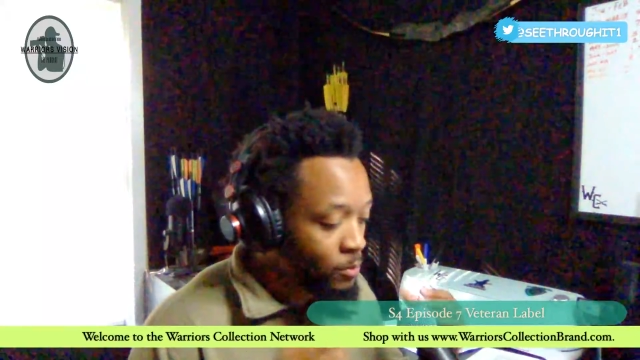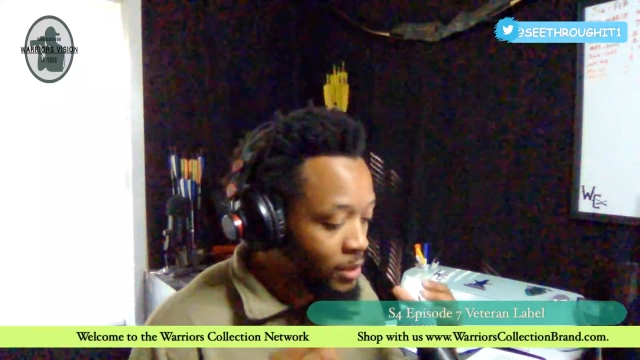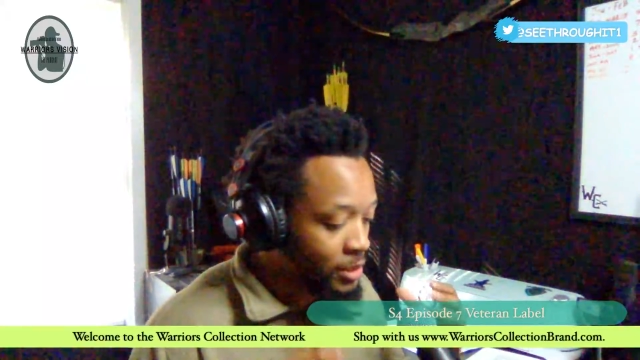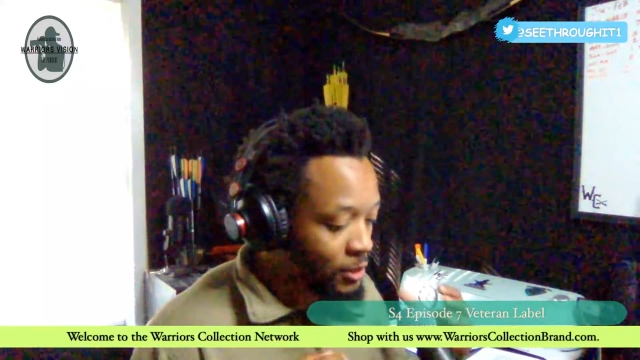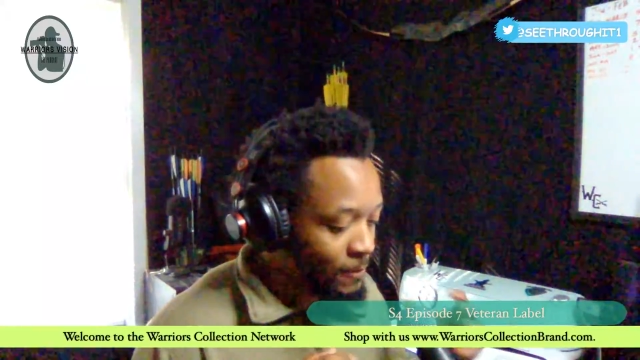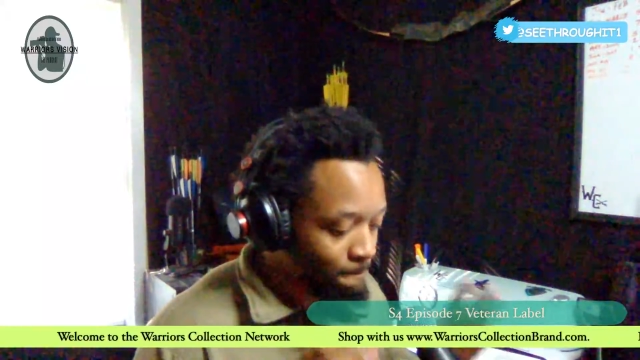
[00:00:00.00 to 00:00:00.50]

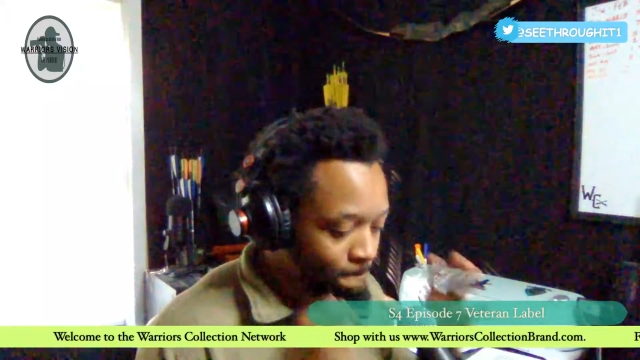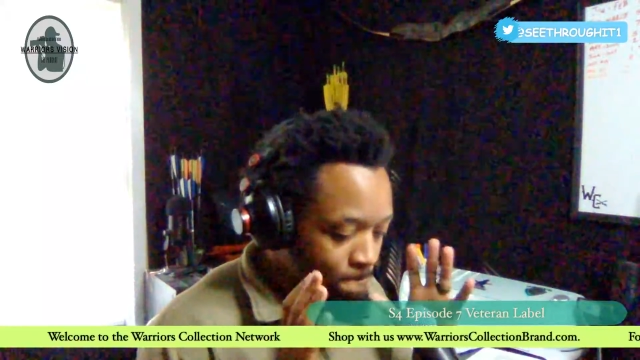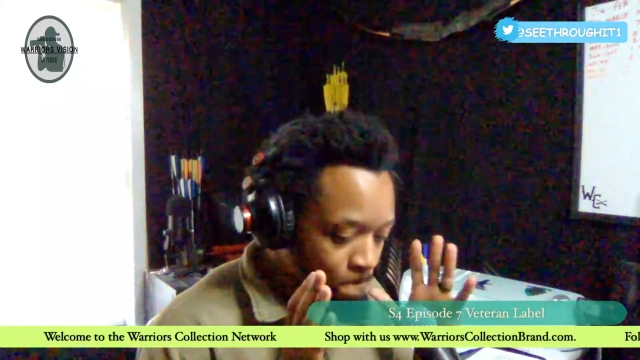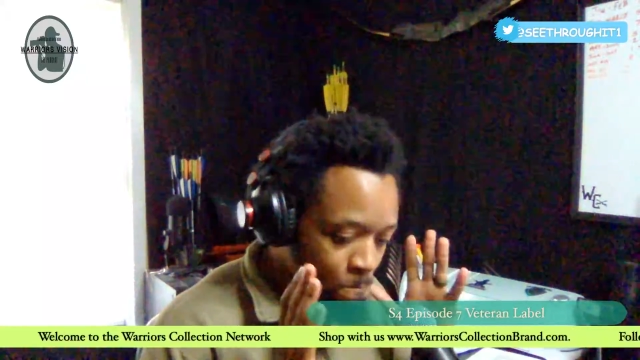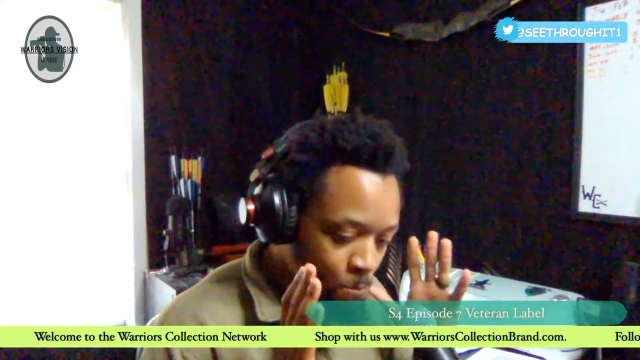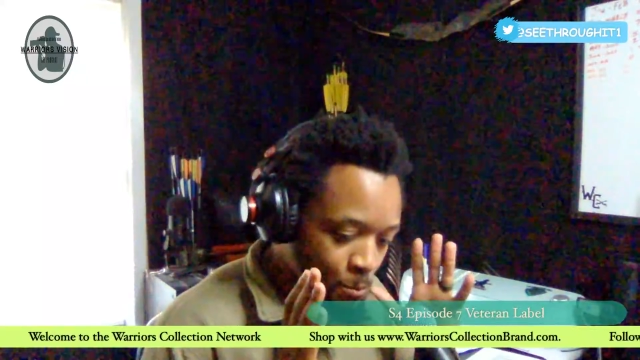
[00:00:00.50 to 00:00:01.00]
was
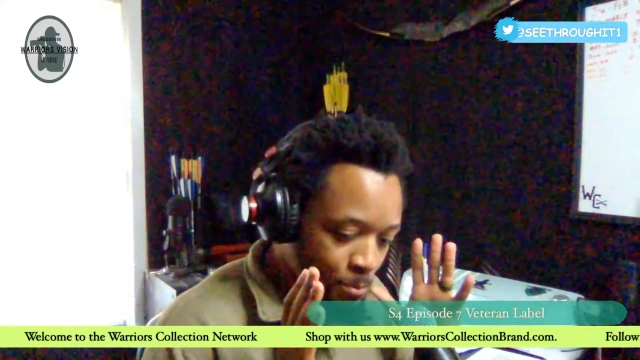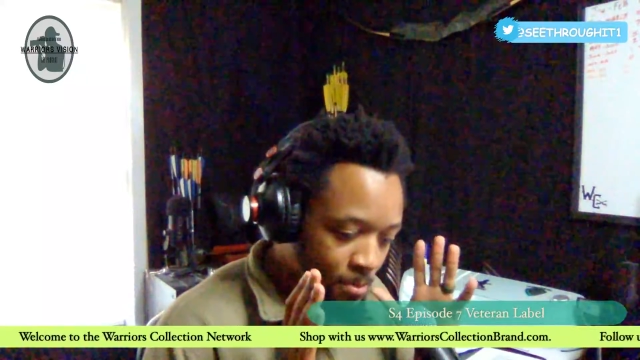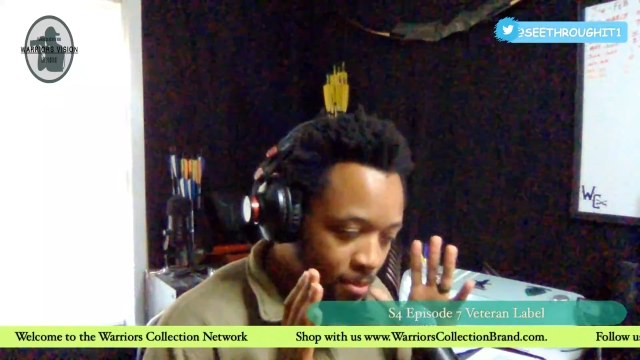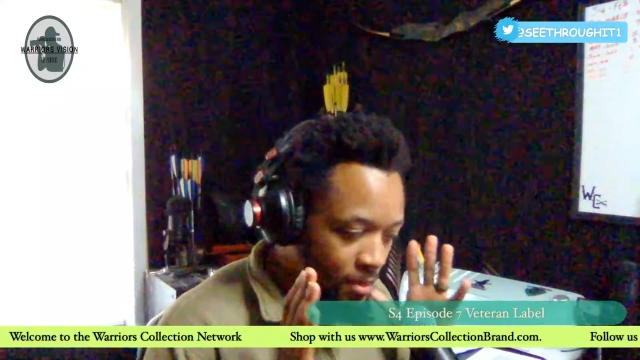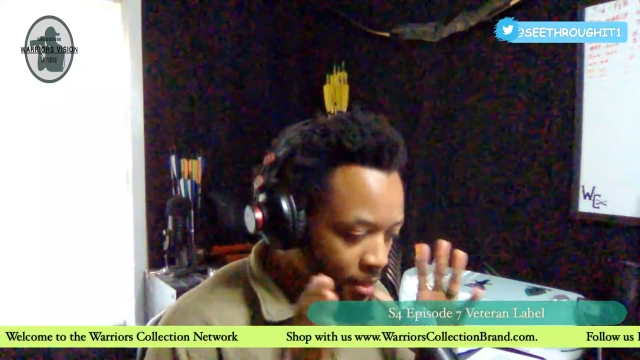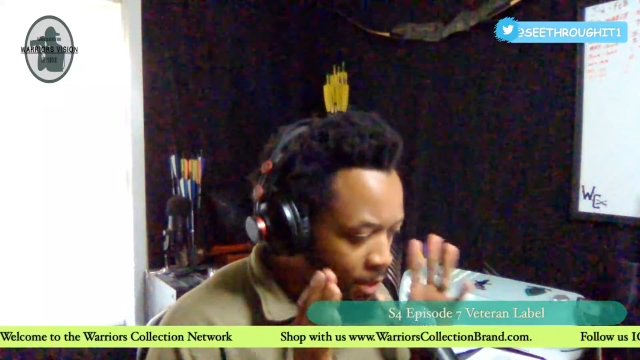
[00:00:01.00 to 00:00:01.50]

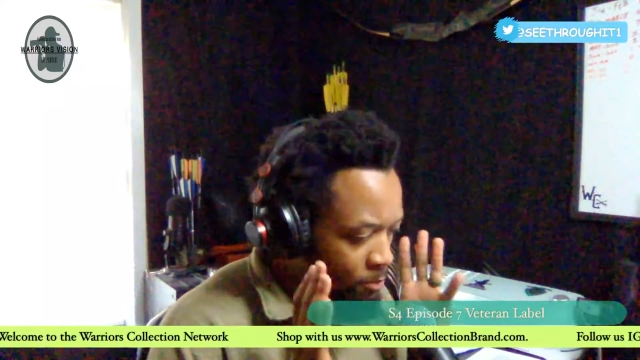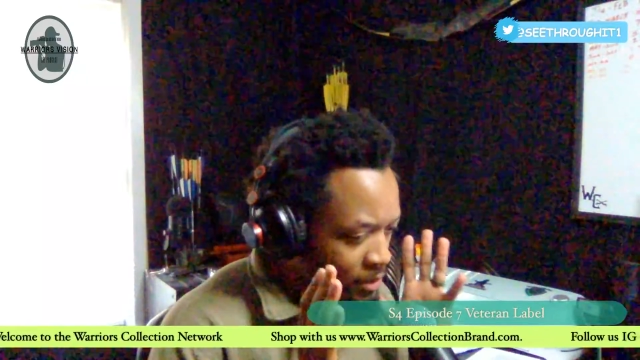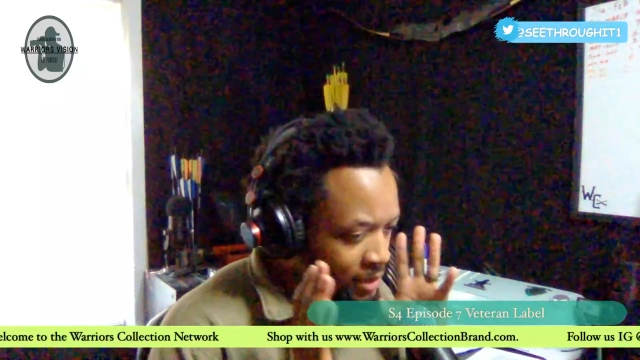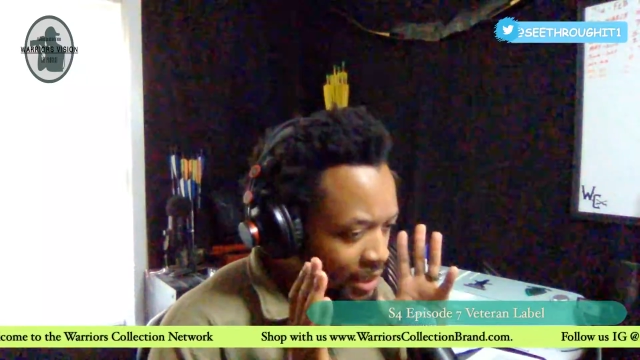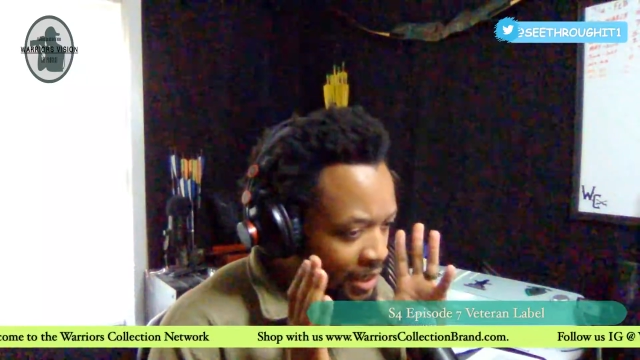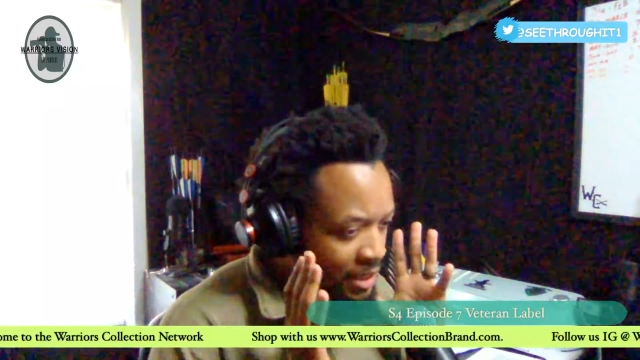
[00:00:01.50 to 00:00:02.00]

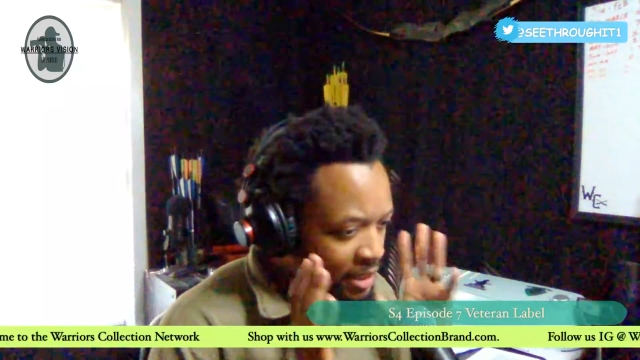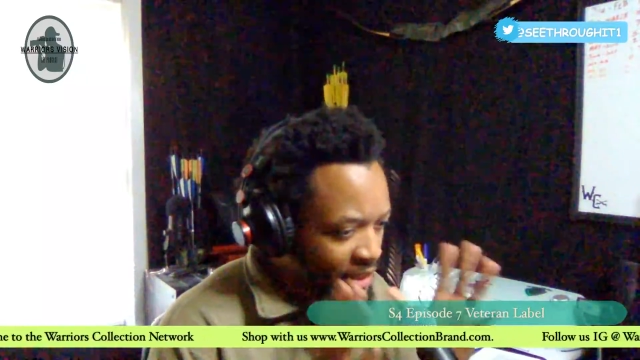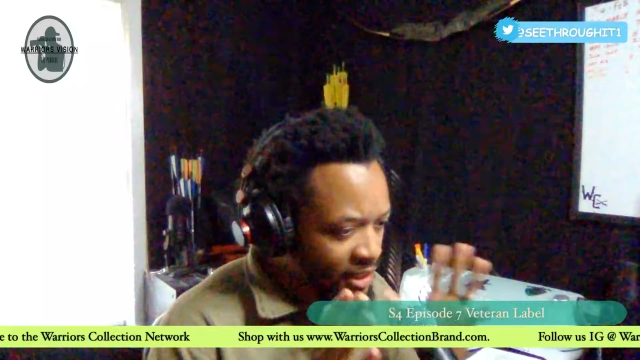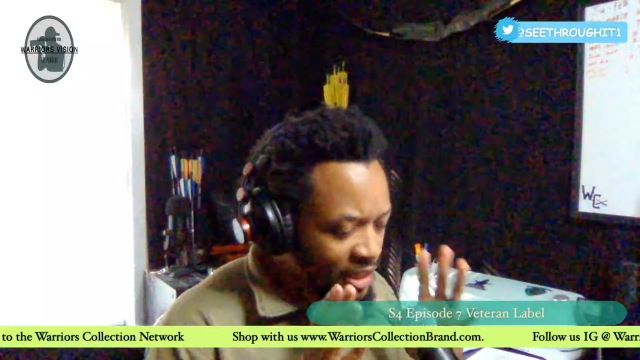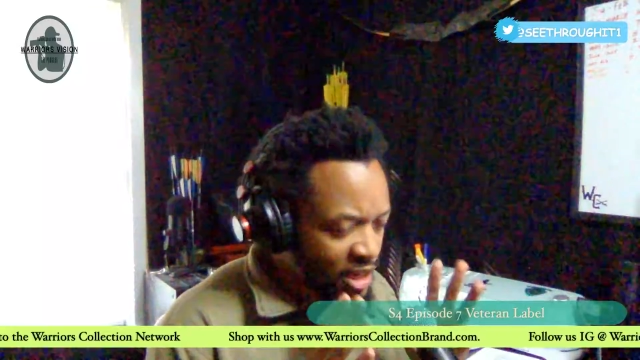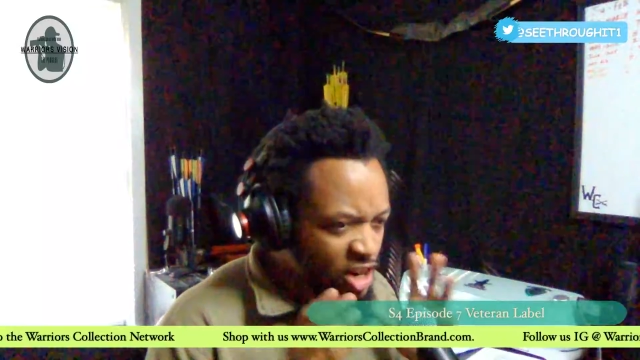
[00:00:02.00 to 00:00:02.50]
a
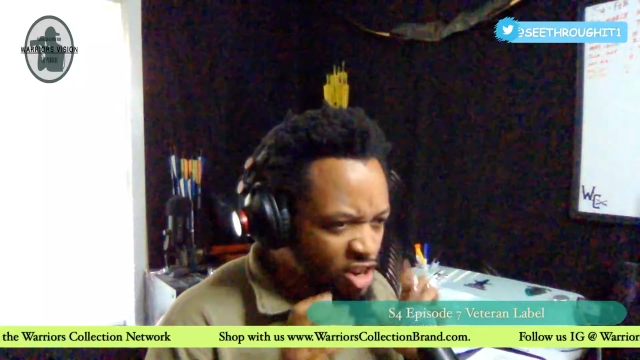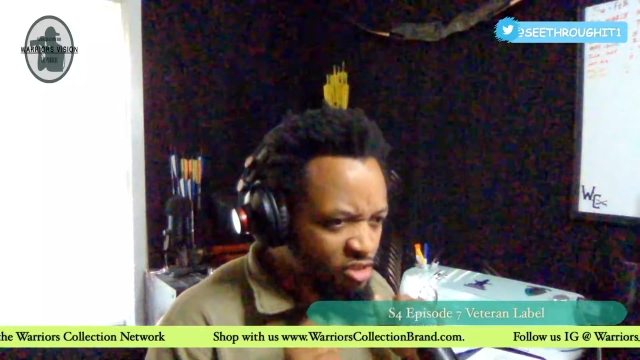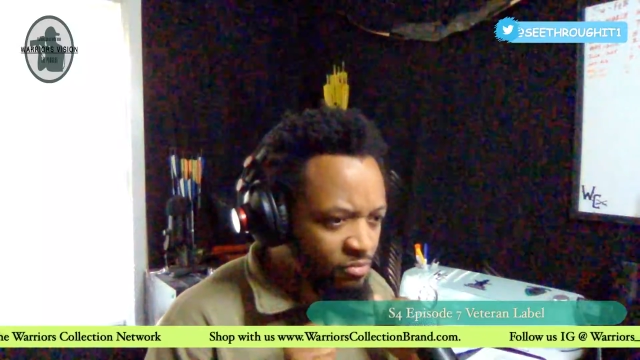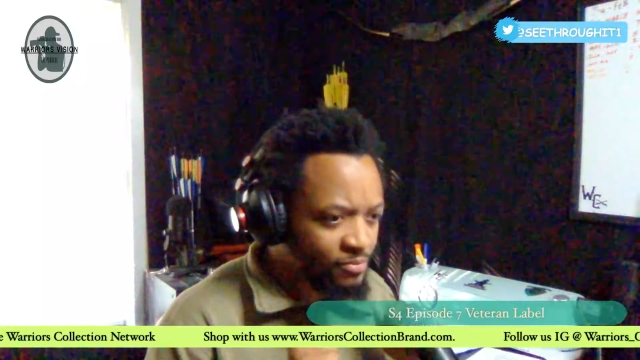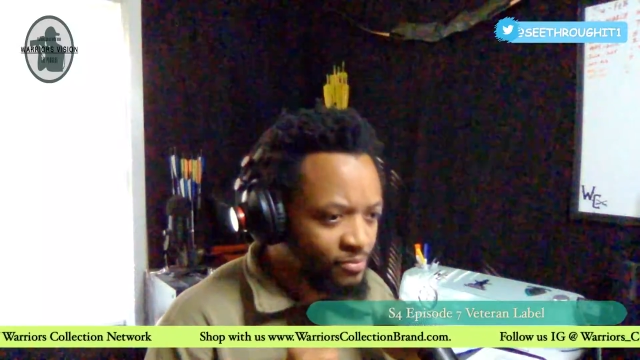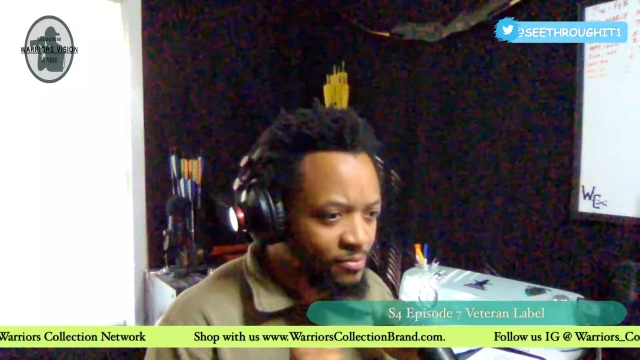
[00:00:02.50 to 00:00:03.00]
clear,